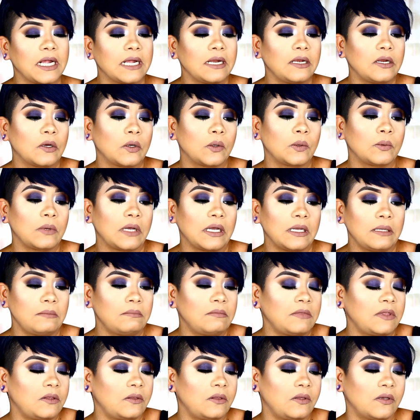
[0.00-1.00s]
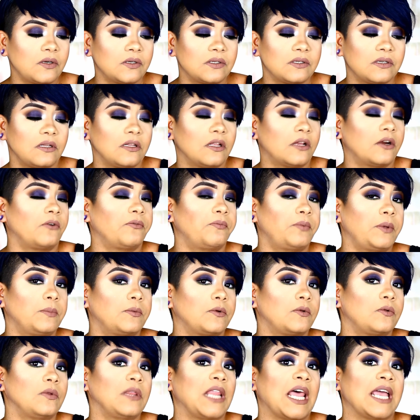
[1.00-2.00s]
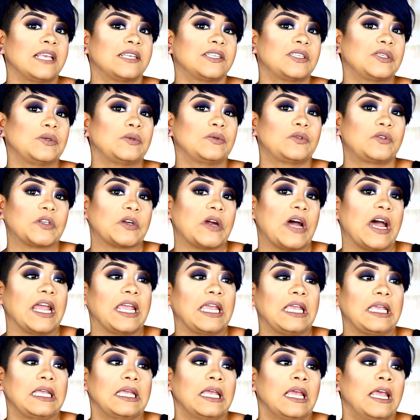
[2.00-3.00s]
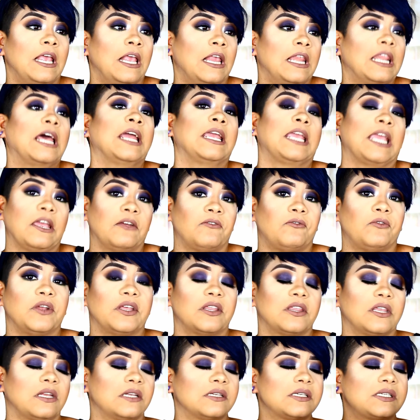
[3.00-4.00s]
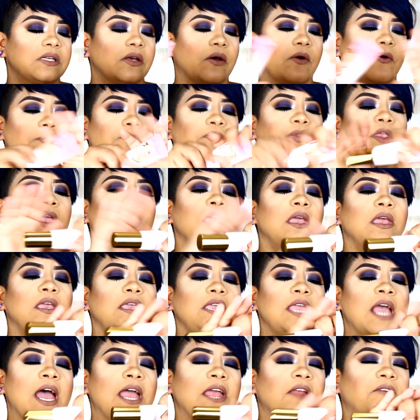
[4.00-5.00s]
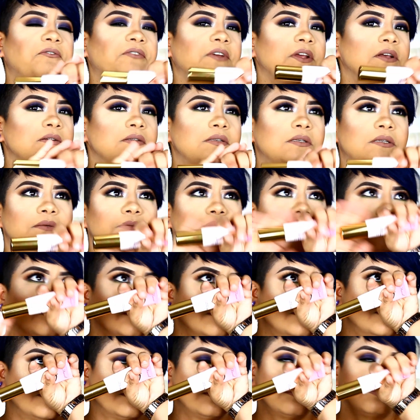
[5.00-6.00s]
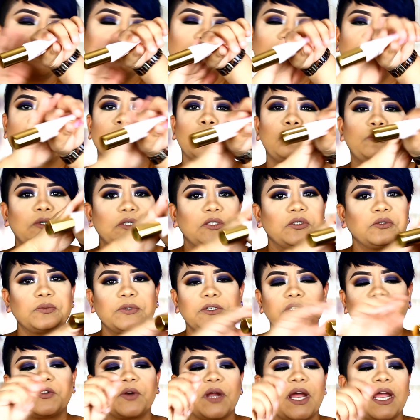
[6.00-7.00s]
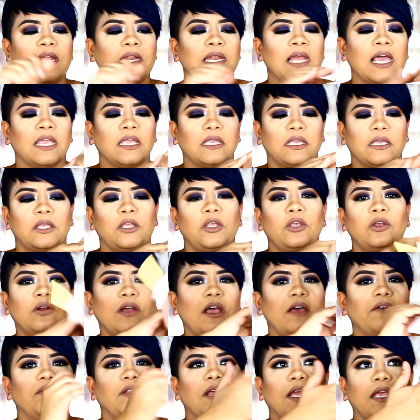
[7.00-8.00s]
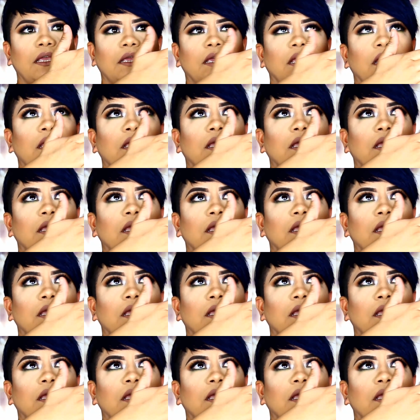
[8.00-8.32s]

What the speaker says: I know there's a lot of people who likes to try like everything. So yeah, it feels super dry, like you don't have like